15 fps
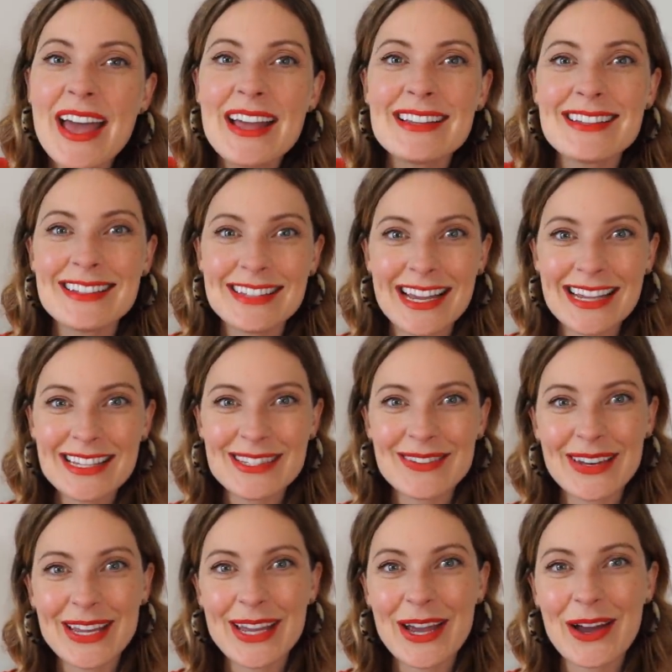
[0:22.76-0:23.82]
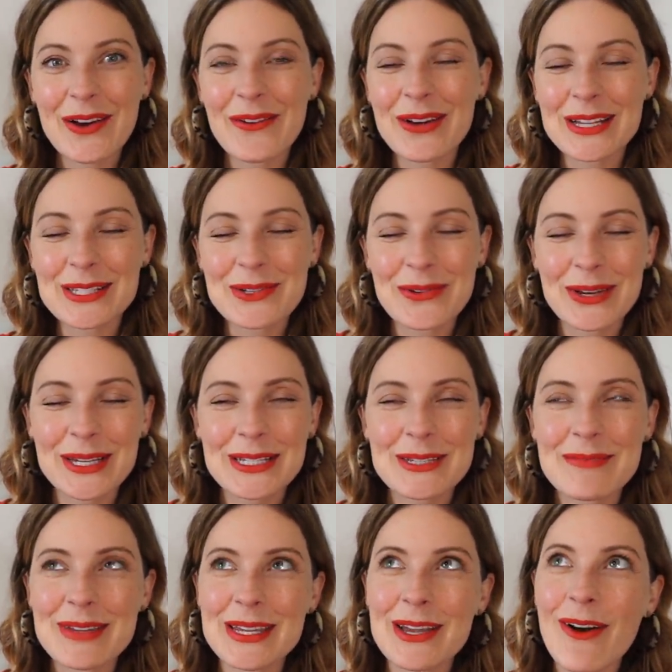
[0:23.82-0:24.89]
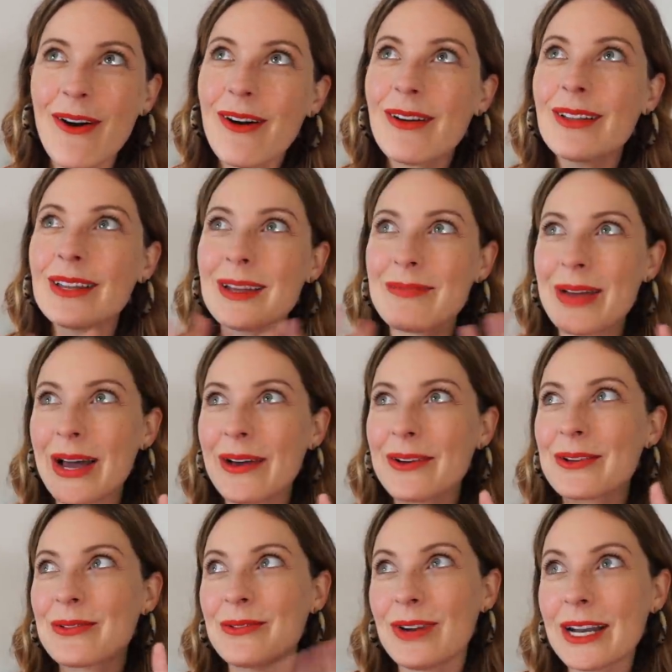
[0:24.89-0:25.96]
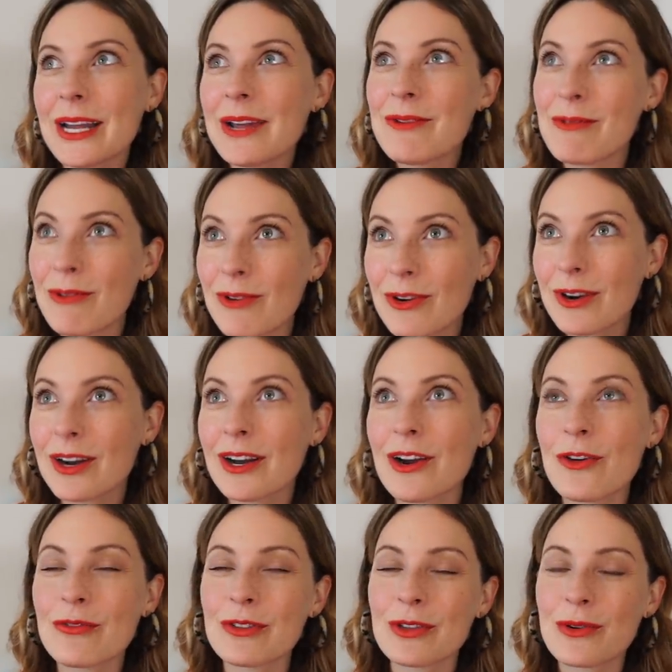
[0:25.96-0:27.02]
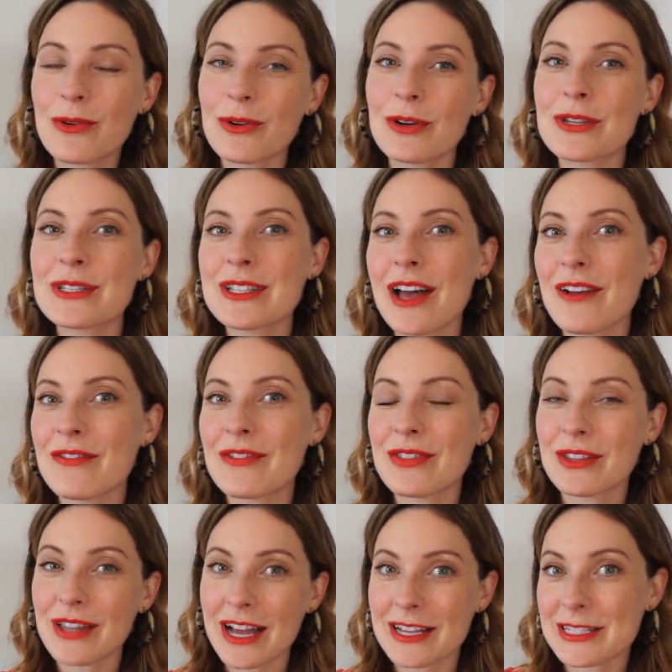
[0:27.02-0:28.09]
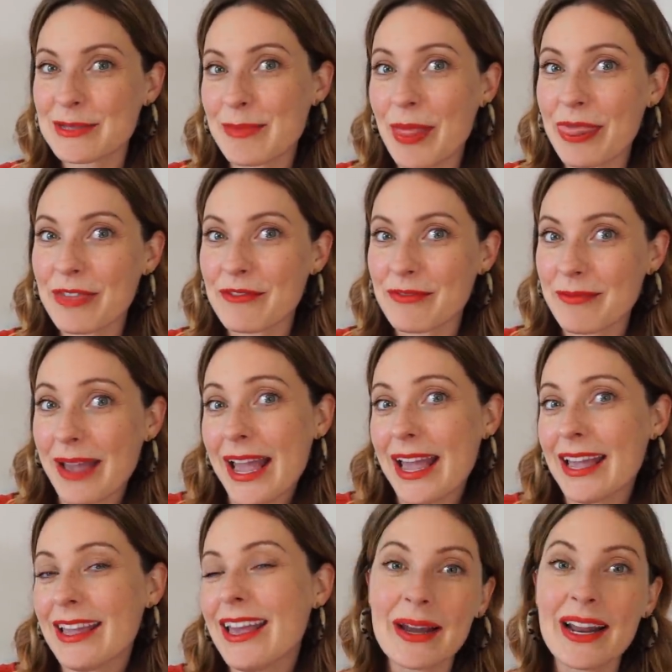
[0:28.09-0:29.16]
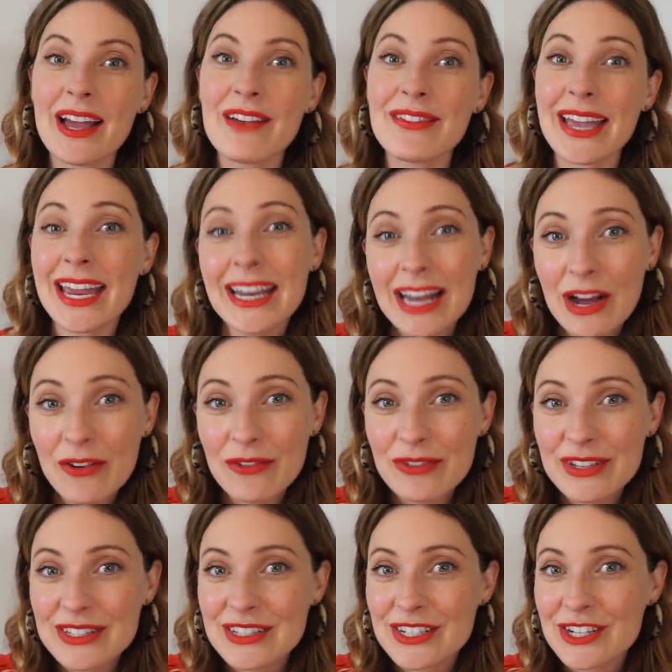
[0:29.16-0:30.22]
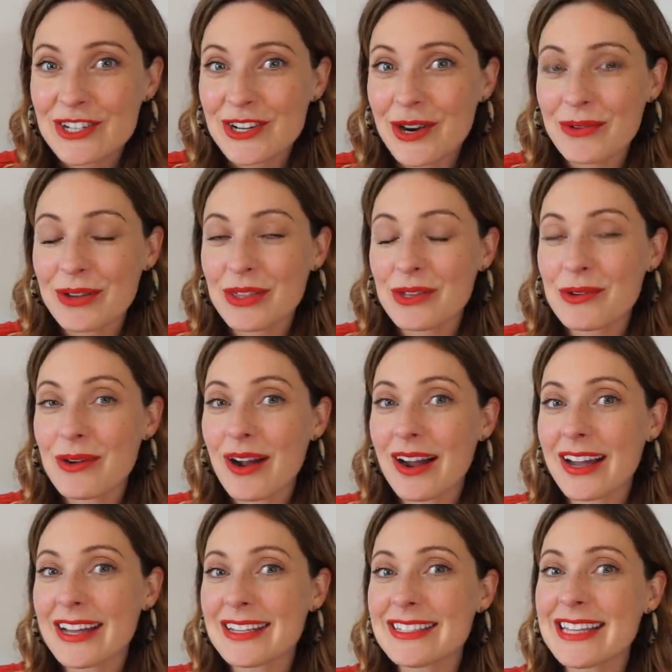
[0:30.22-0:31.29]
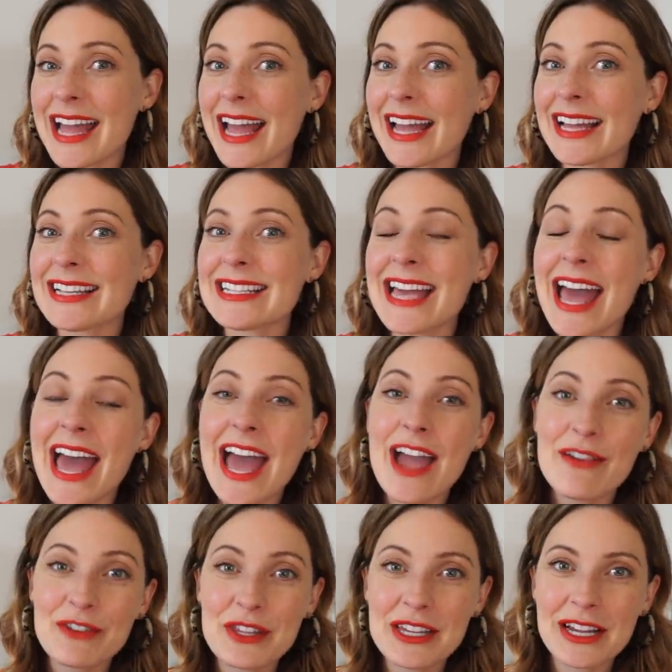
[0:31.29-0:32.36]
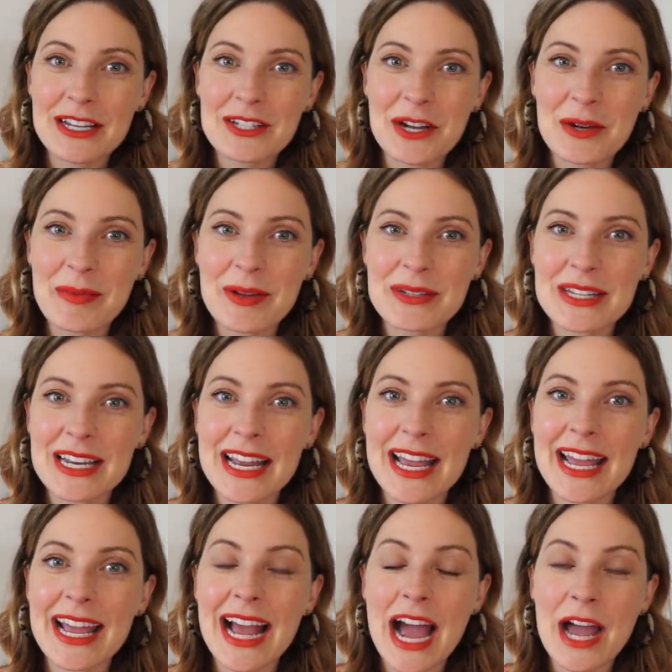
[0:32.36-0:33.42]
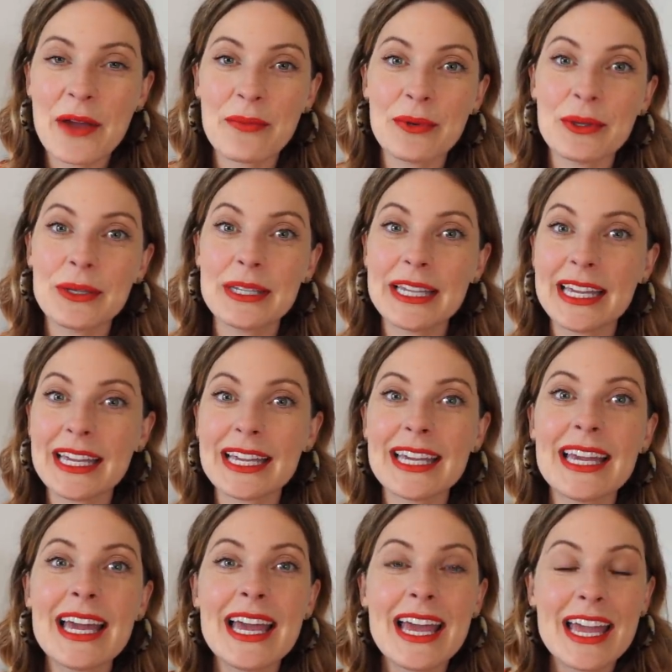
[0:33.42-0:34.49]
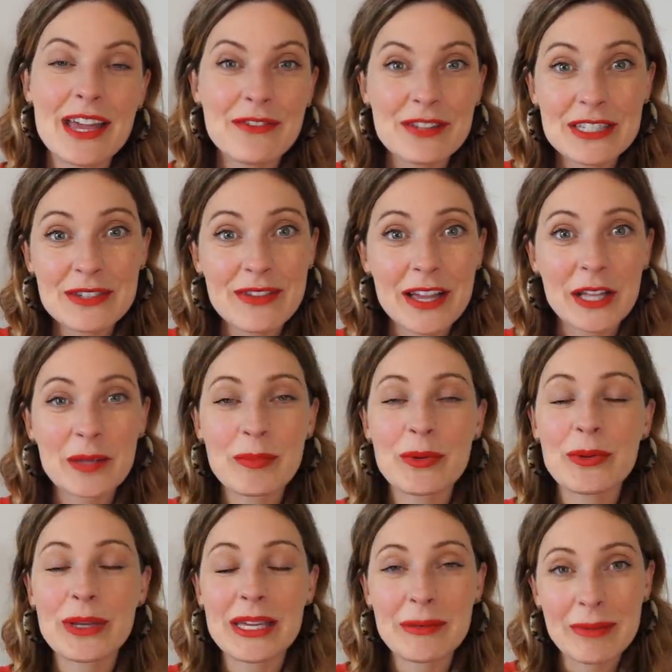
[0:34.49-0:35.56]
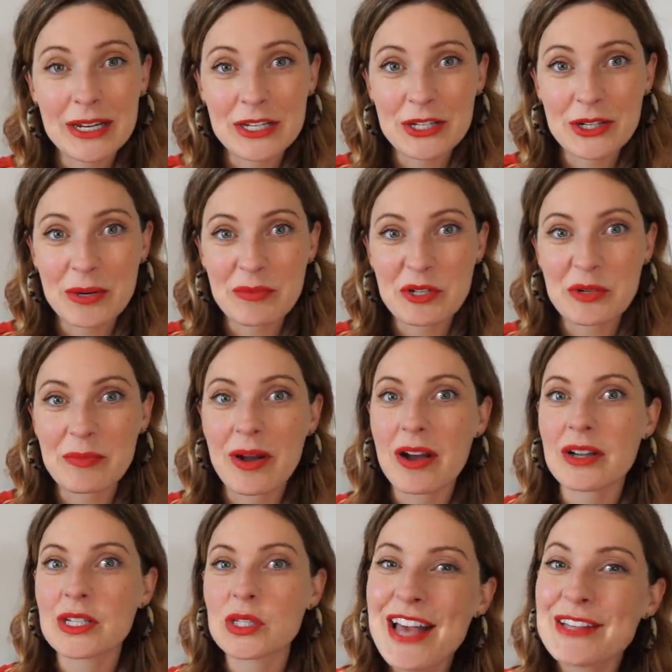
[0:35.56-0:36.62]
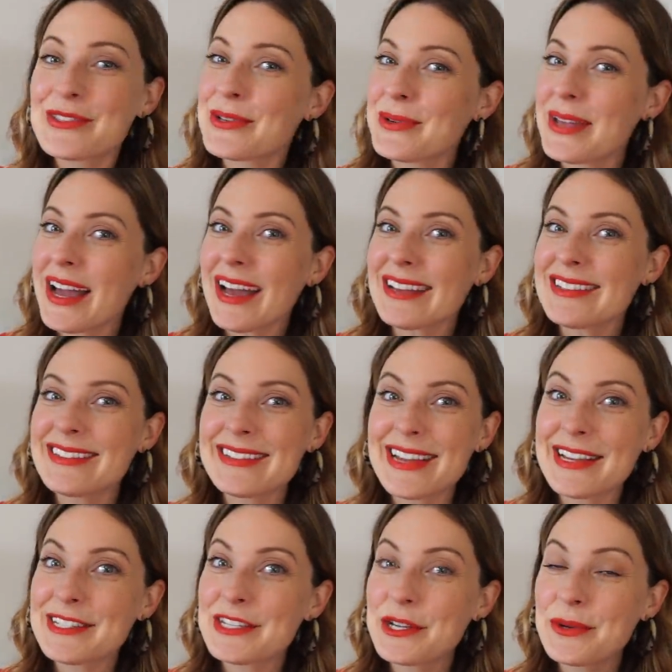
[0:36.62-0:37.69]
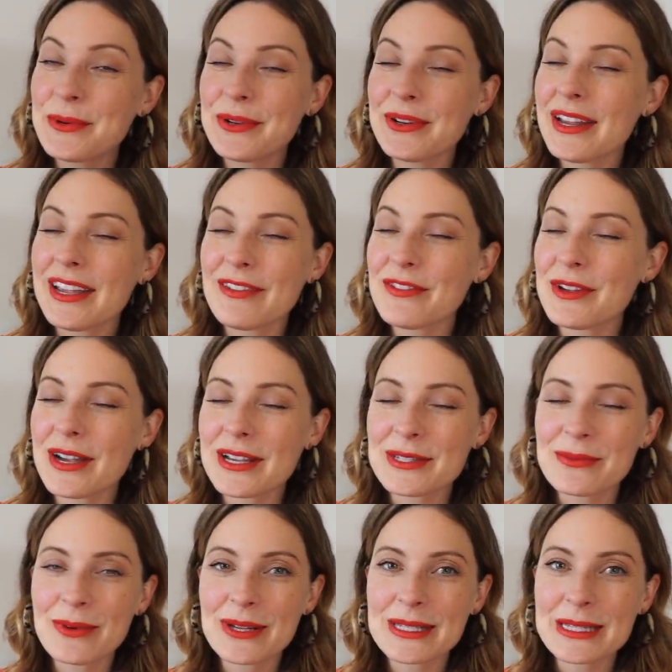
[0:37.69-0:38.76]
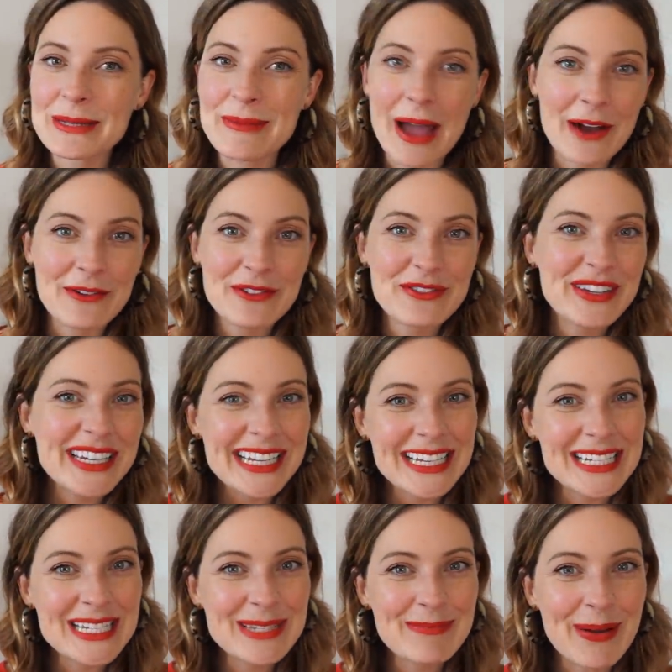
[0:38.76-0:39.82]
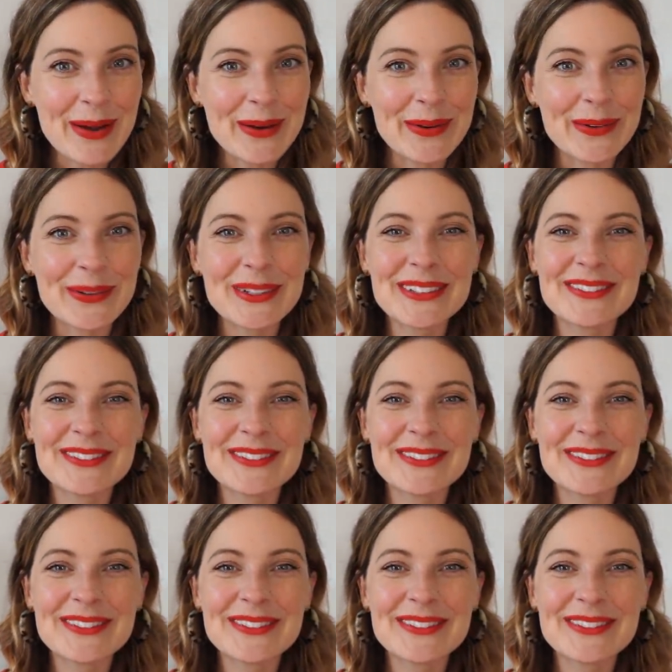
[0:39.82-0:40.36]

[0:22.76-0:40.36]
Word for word: Today's video is going to be all about what I wore over the course of the last month of May. I have eight outfits to share with you guys and everything I talk about today I will link if it's available in my description box. So yeah, stay tuned if you guys want some outfit inspo.